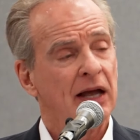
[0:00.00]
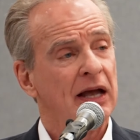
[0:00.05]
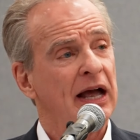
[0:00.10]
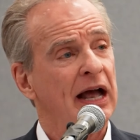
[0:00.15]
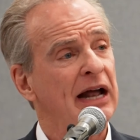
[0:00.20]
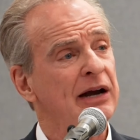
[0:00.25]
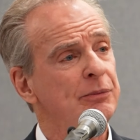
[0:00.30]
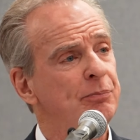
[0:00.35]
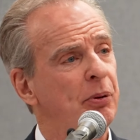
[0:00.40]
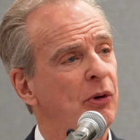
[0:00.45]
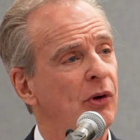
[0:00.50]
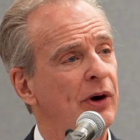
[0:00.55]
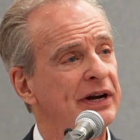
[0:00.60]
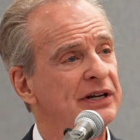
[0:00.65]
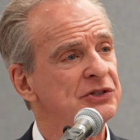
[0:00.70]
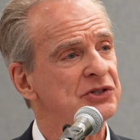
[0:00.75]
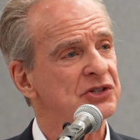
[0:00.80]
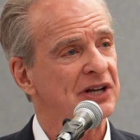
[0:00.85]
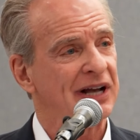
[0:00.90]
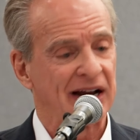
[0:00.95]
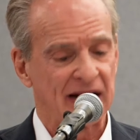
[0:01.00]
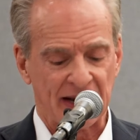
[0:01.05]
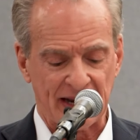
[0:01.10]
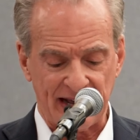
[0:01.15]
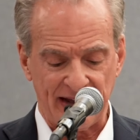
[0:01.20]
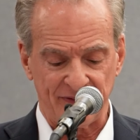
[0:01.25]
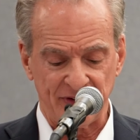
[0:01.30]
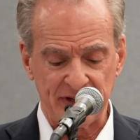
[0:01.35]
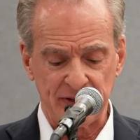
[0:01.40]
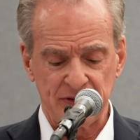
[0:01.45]
and points
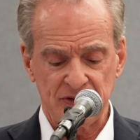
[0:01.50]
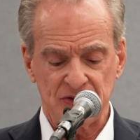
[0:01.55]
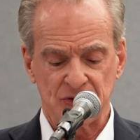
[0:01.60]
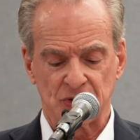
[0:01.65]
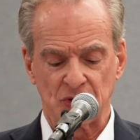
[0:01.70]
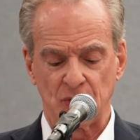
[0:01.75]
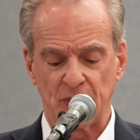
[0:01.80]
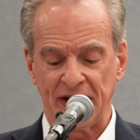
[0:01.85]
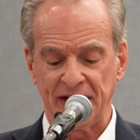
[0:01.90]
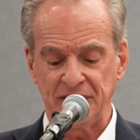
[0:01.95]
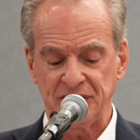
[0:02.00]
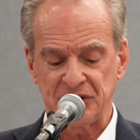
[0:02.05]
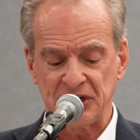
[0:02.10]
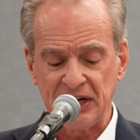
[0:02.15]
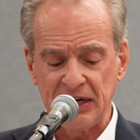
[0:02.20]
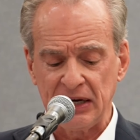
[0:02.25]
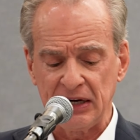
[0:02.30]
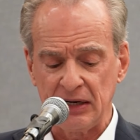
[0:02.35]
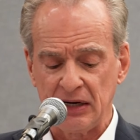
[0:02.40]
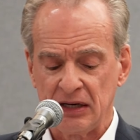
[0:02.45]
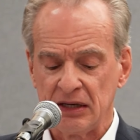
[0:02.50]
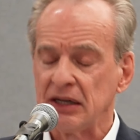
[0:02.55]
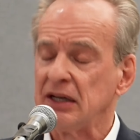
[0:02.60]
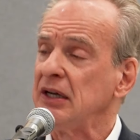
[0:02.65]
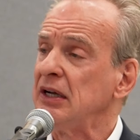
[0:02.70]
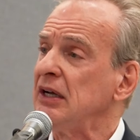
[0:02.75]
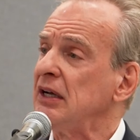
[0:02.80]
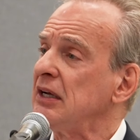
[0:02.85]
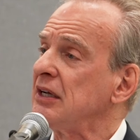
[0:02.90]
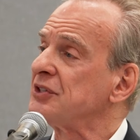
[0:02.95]
11 to 18
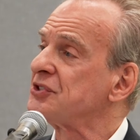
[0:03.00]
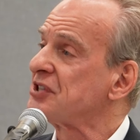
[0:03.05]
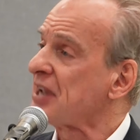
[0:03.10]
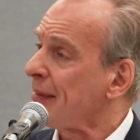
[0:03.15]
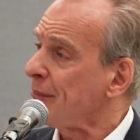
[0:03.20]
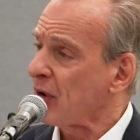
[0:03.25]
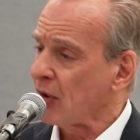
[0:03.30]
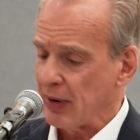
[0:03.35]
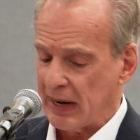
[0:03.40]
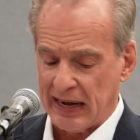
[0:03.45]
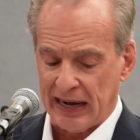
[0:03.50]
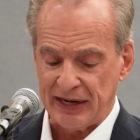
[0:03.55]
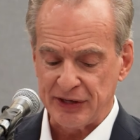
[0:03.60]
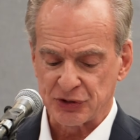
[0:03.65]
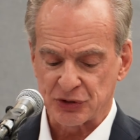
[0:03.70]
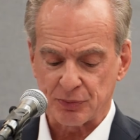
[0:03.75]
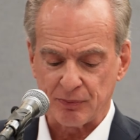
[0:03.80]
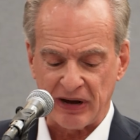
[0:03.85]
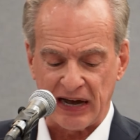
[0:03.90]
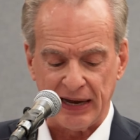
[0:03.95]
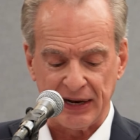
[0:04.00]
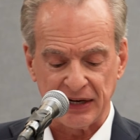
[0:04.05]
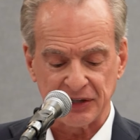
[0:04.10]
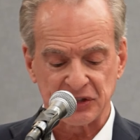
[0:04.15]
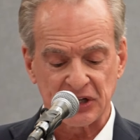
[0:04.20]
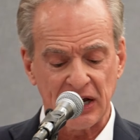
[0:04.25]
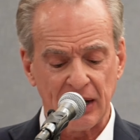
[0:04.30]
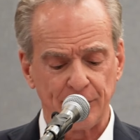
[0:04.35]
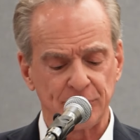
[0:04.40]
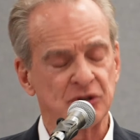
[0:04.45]
summarize my
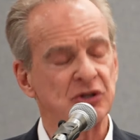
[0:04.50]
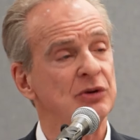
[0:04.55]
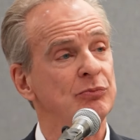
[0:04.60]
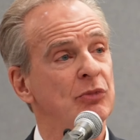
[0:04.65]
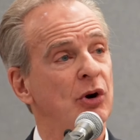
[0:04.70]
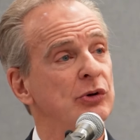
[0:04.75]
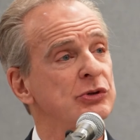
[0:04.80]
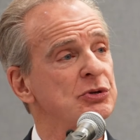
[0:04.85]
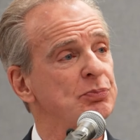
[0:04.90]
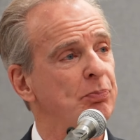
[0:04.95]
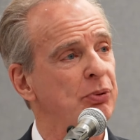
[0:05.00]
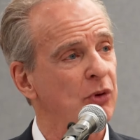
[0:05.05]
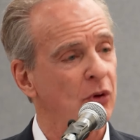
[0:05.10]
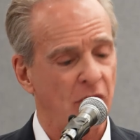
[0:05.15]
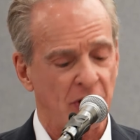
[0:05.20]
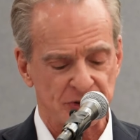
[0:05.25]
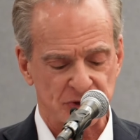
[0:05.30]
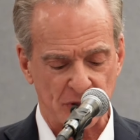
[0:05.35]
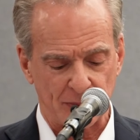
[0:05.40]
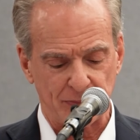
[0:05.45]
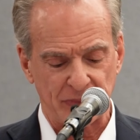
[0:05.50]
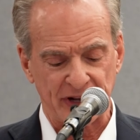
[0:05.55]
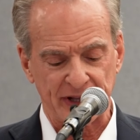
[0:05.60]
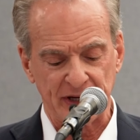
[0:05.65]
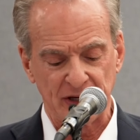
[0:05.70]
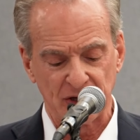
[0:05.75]
attempt to most plausibly